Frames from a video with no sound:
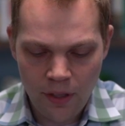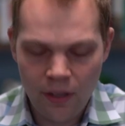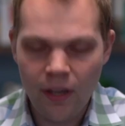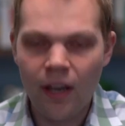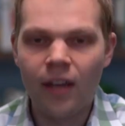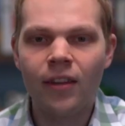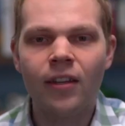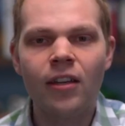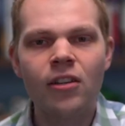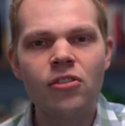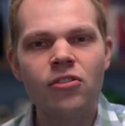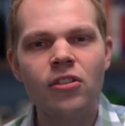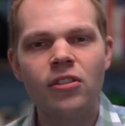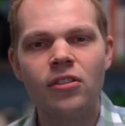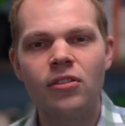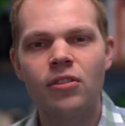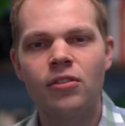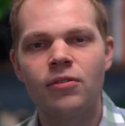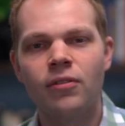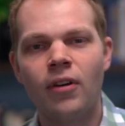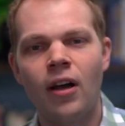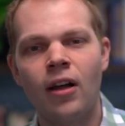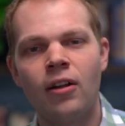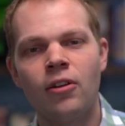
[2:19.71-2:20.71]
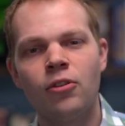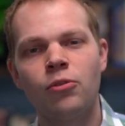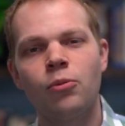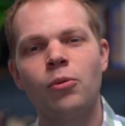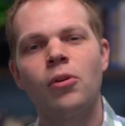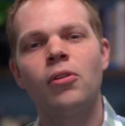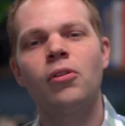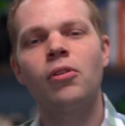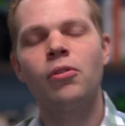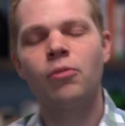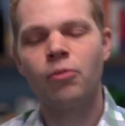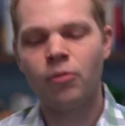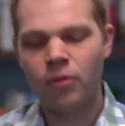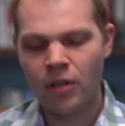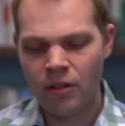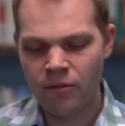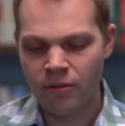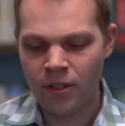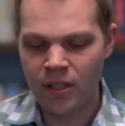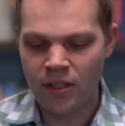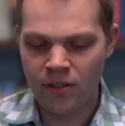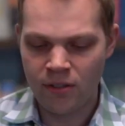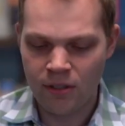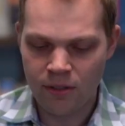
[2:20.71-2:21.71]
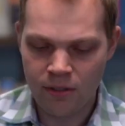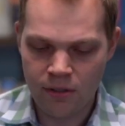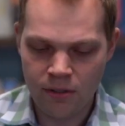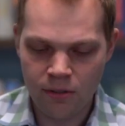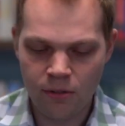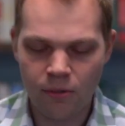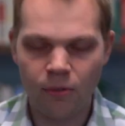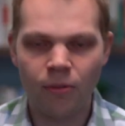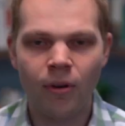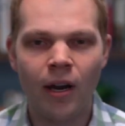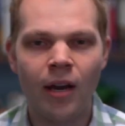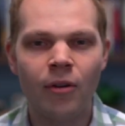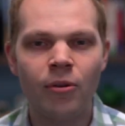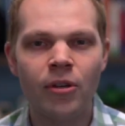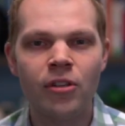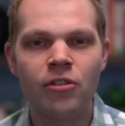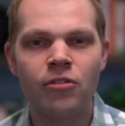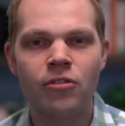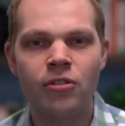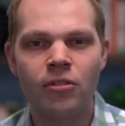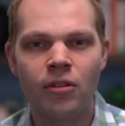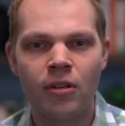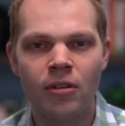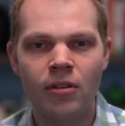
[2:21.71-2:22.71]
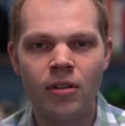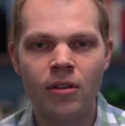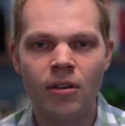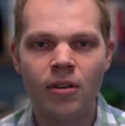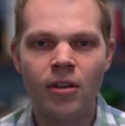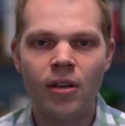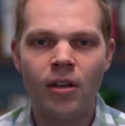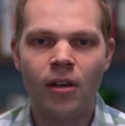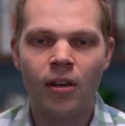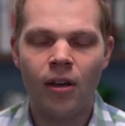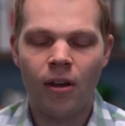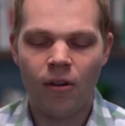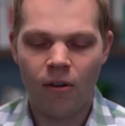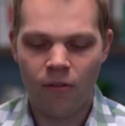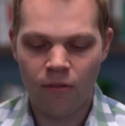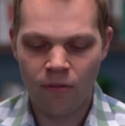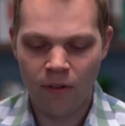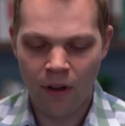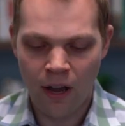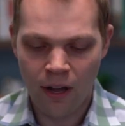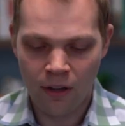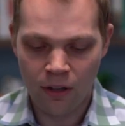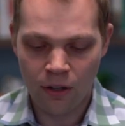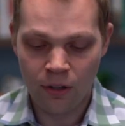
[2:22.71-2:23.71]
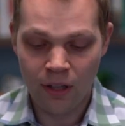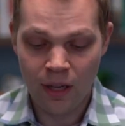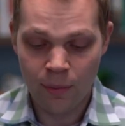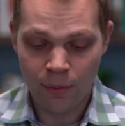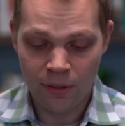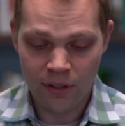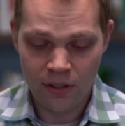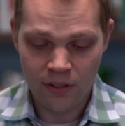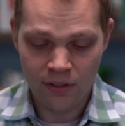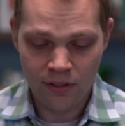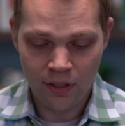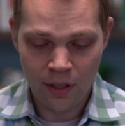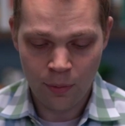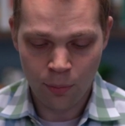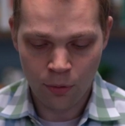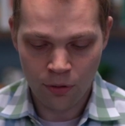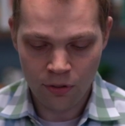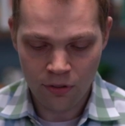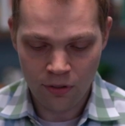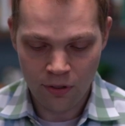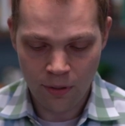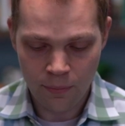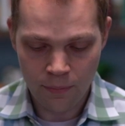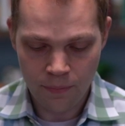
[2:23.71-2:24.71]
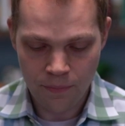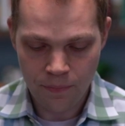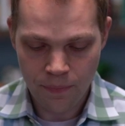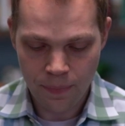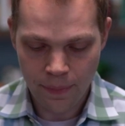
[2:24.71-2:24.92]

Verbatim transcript: And then Jesus follows with three reasons why we should follow him in discipleship.